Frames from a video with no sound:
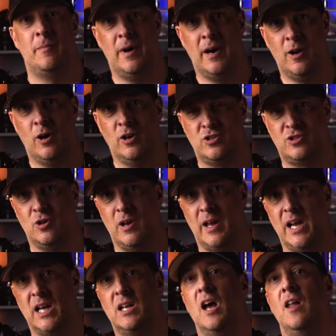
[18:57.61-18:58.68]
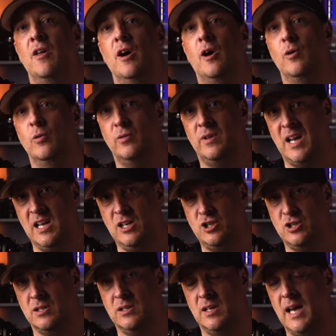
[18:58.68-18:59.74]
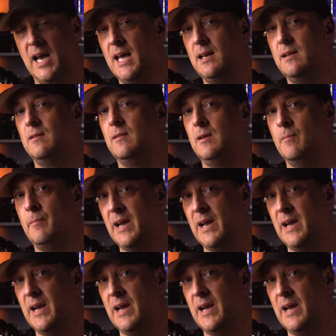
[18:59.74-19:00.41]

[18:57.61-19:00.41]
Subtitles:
but also like the whole nation and